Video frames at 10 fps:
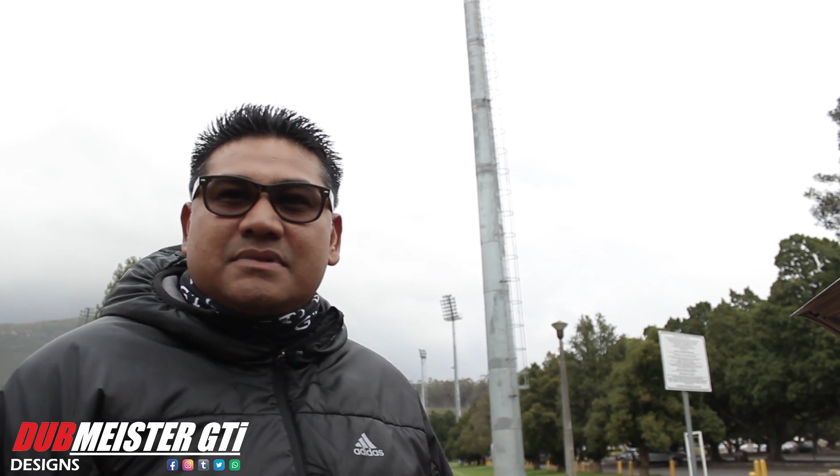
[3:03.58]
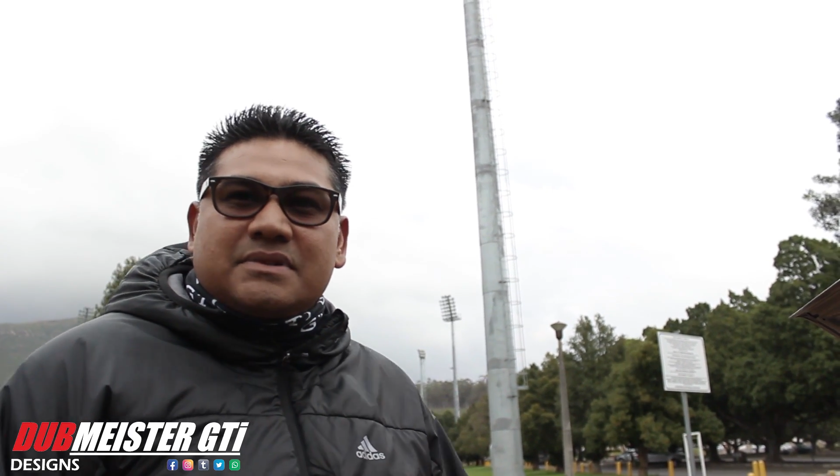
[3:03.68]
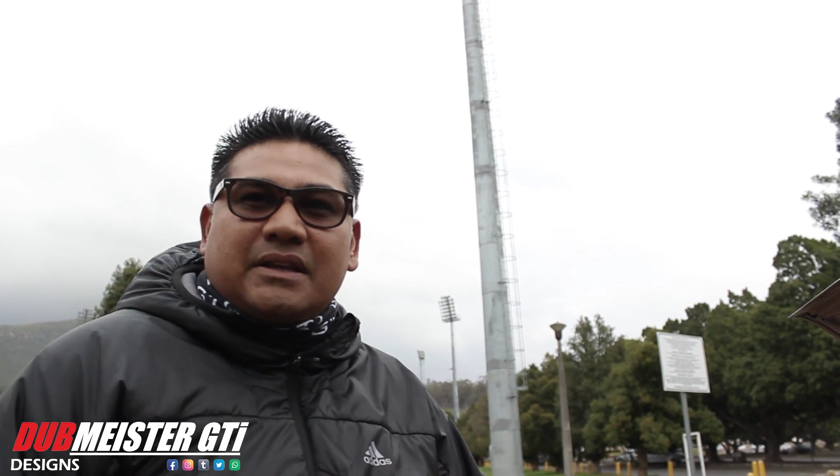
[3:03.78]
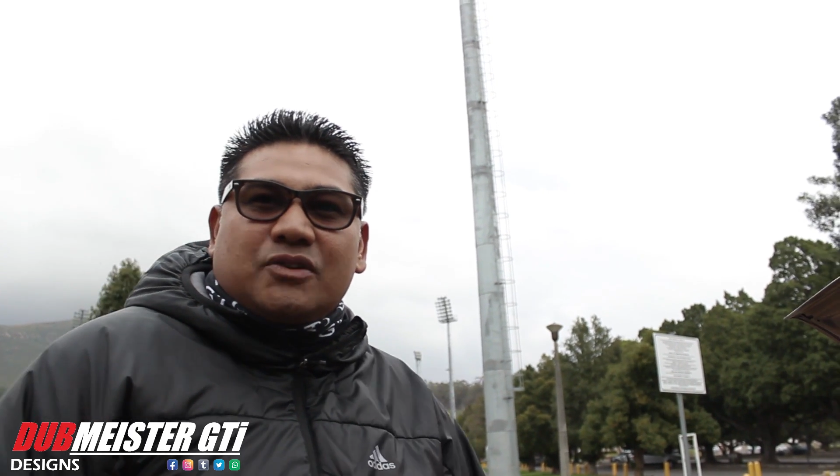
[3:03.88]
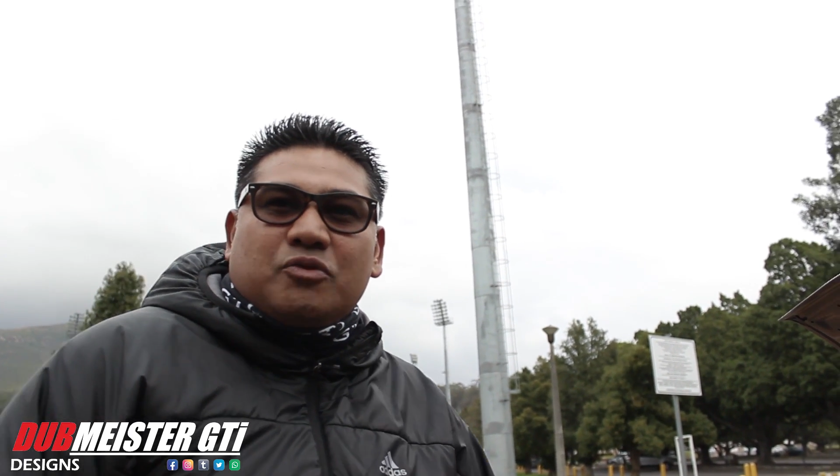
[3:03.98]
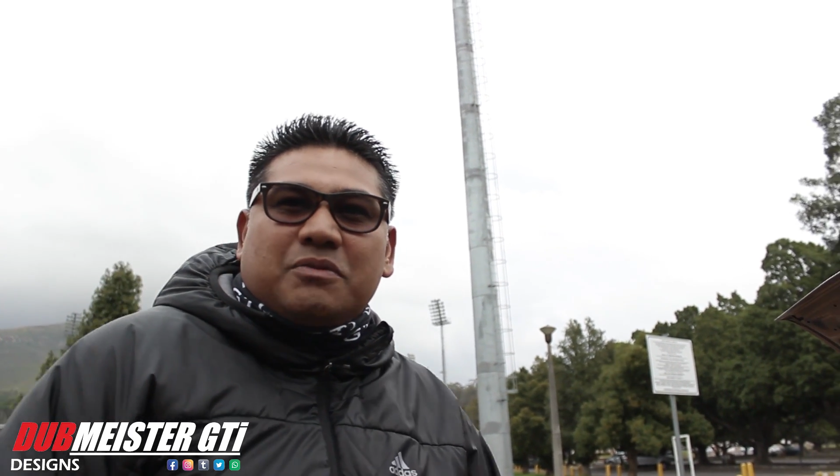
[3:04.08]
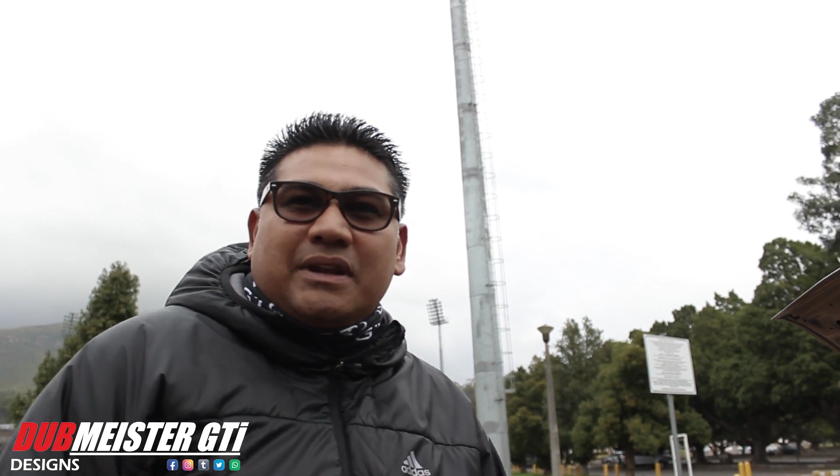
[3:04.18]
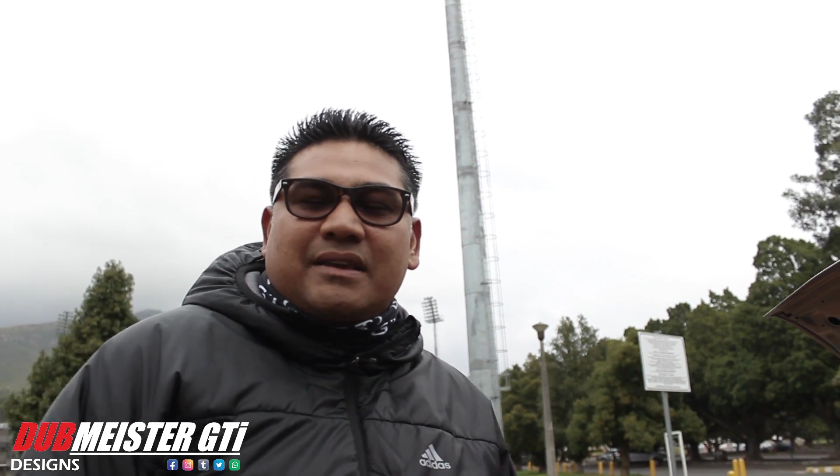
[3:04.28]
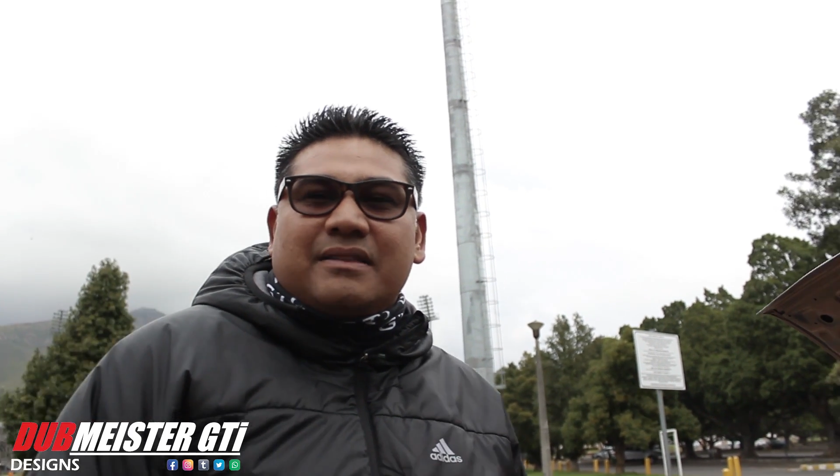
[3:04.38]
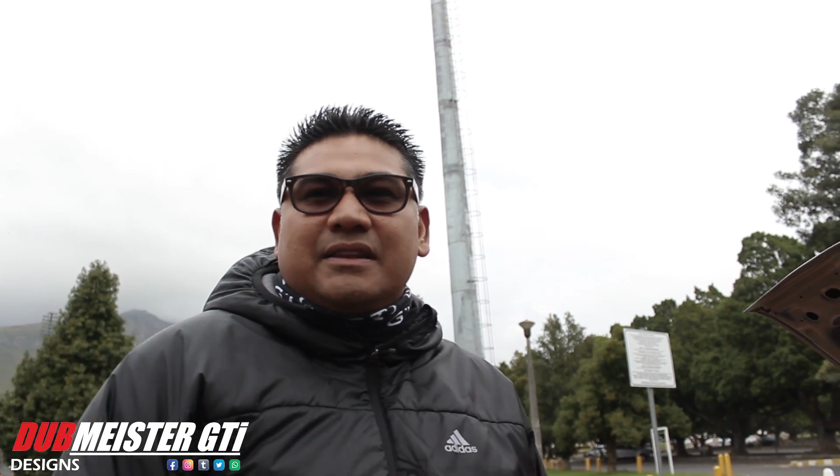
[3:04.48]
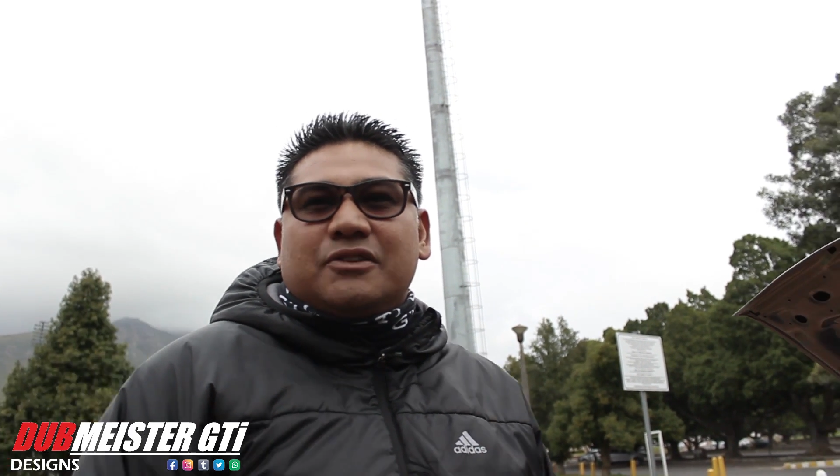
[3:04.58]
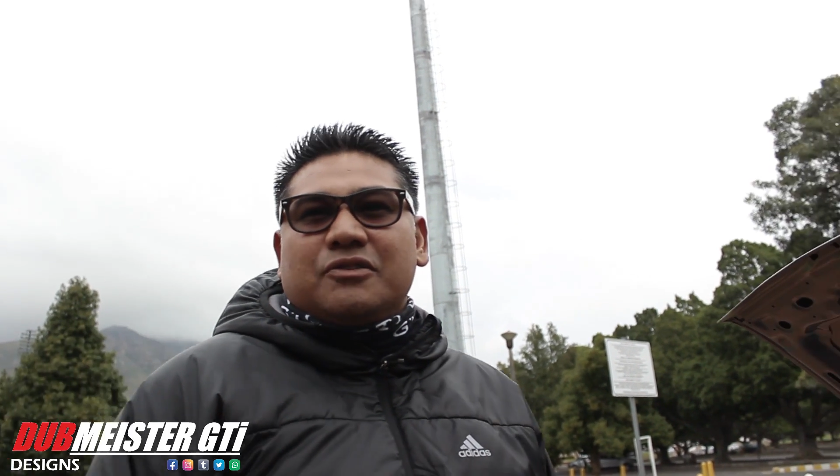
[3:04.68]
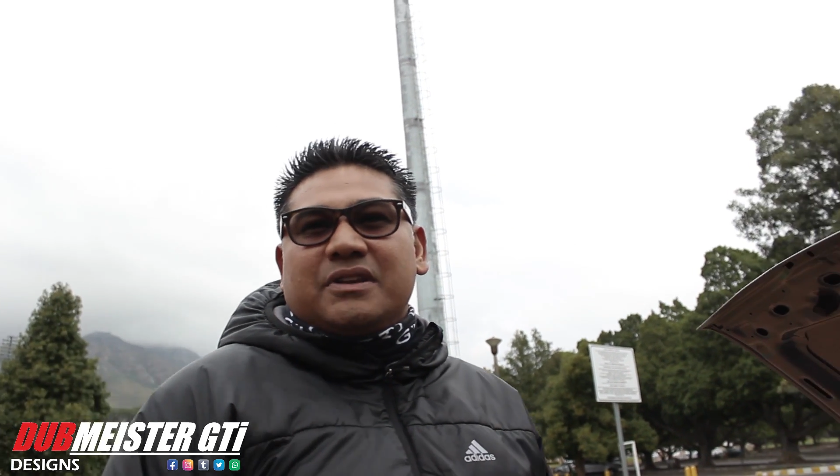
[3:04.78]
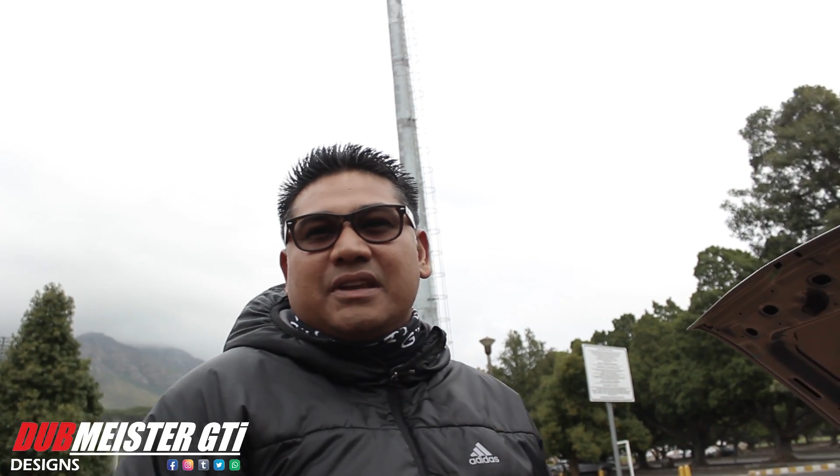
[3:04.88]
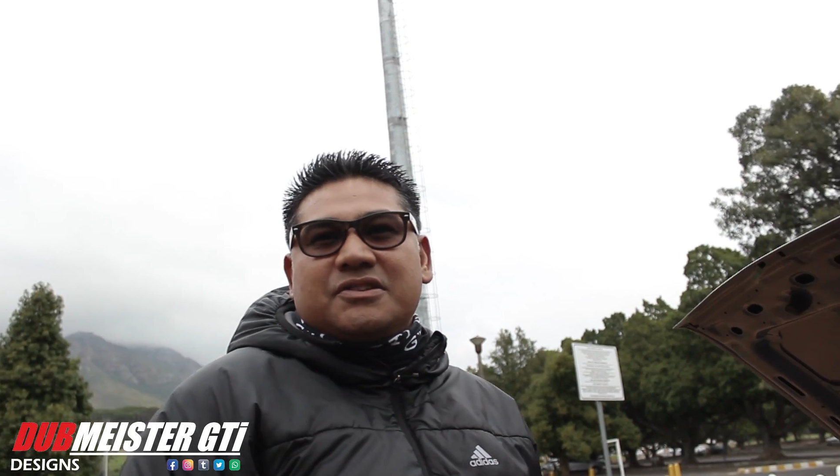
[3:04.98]
It's like a normal, like a
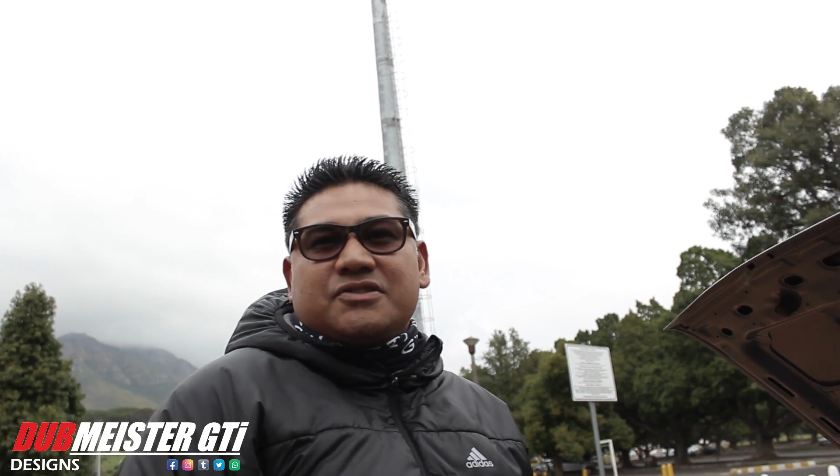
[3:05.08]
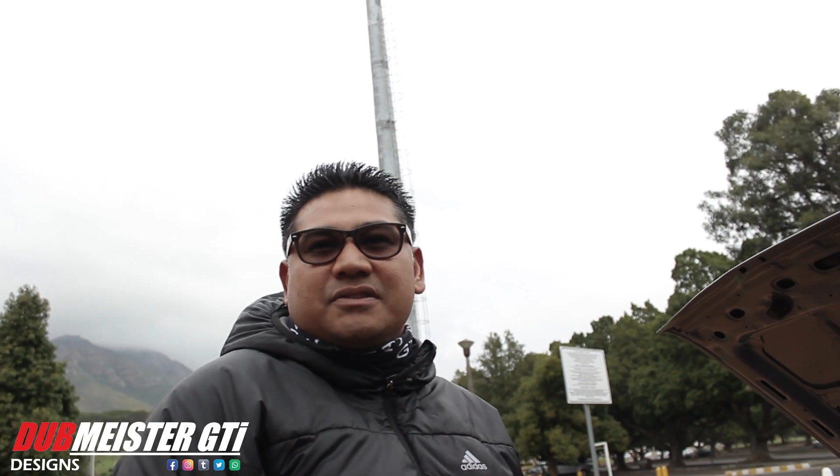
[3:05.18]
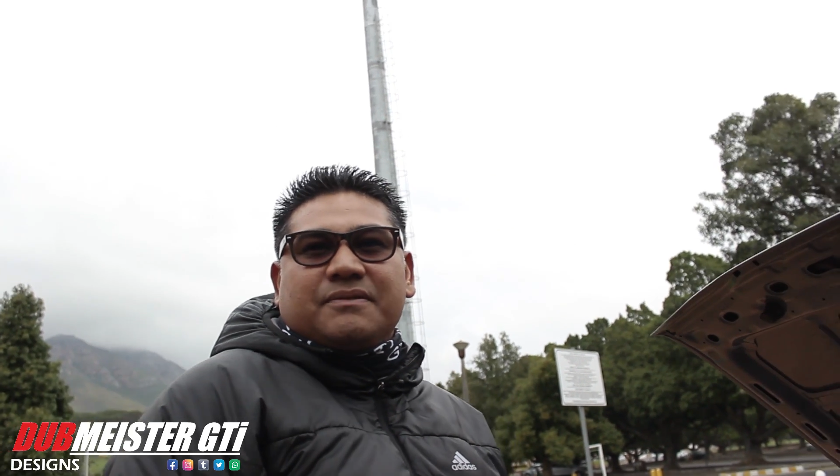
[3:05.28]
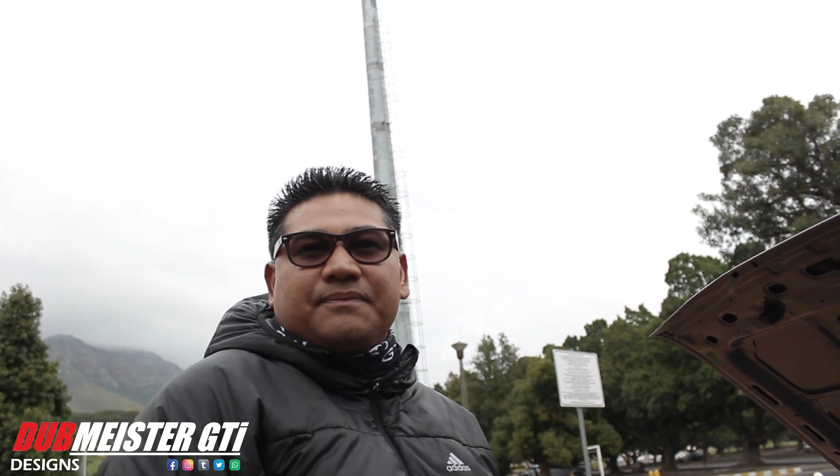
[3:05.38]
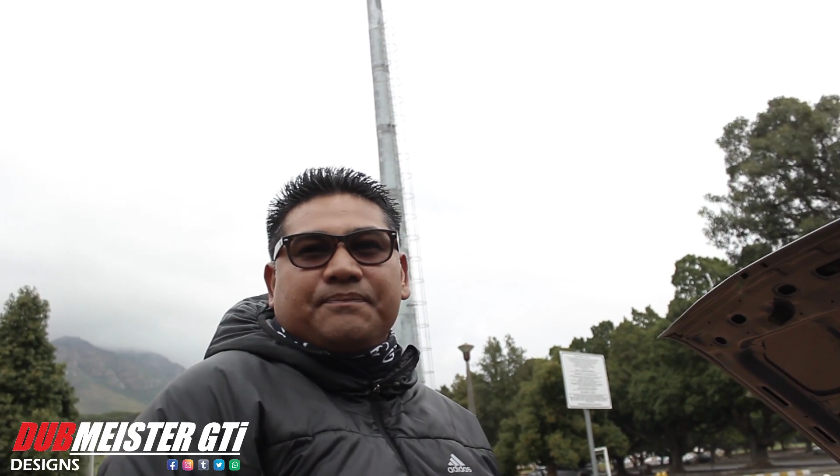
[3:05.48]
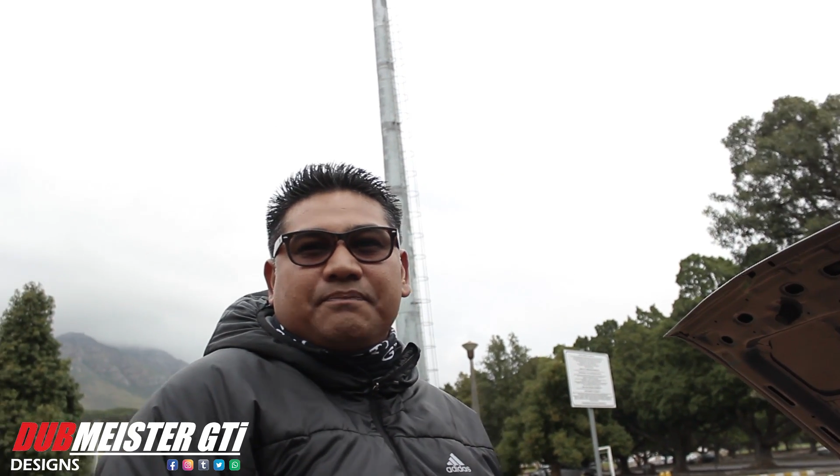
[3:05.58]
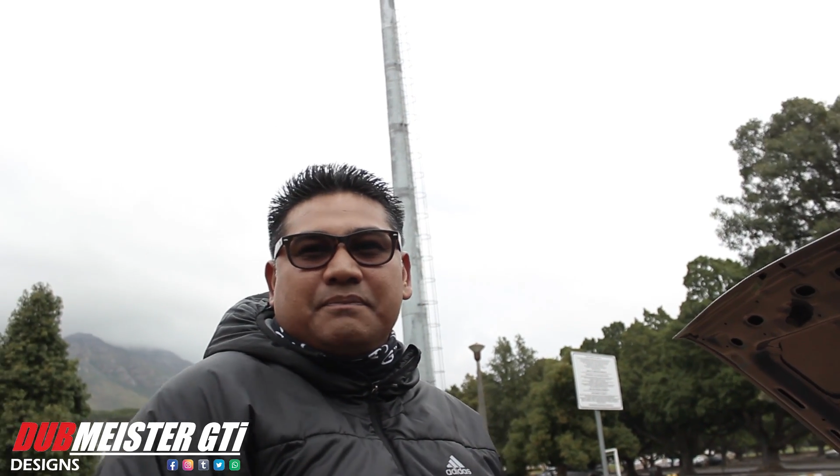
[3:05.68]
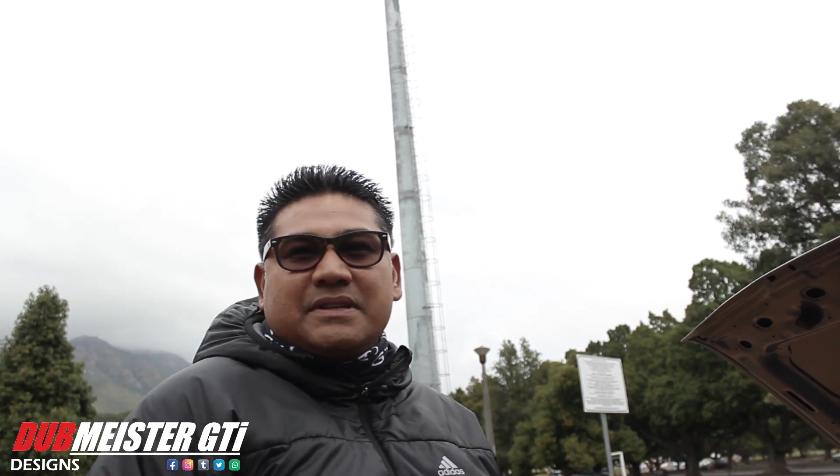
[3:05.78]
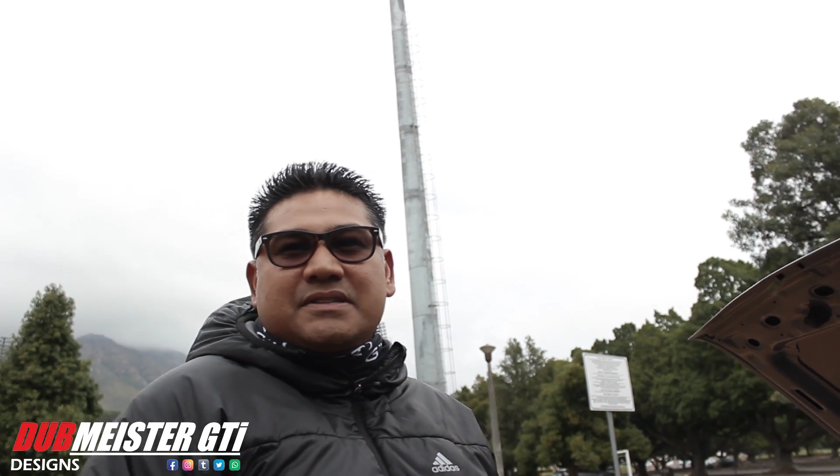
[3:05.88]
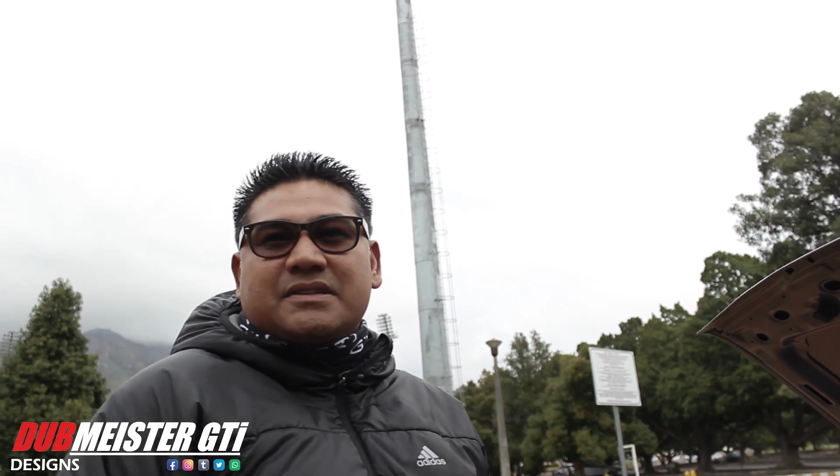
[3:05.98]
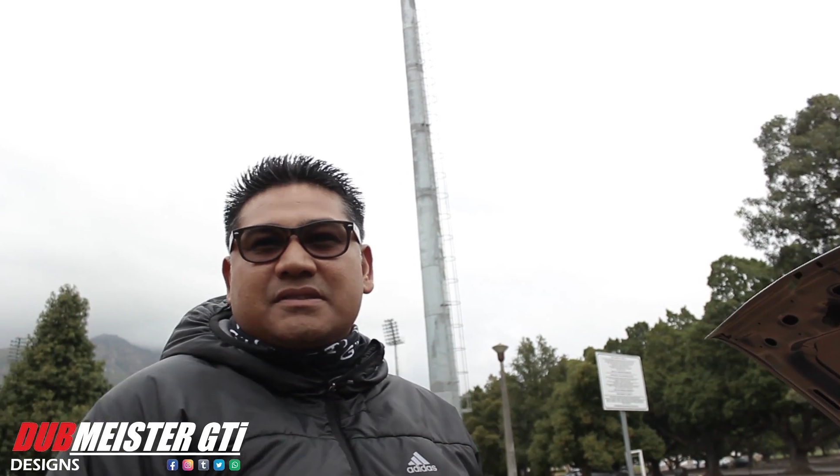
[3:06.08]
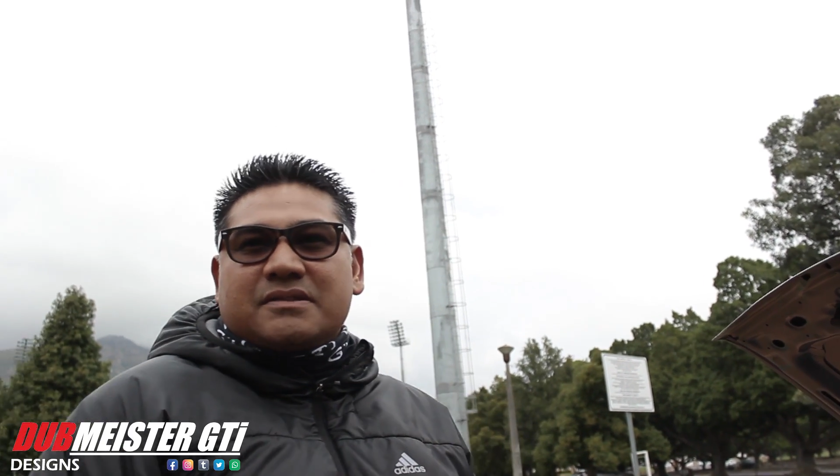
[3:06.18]
323 engine, B6.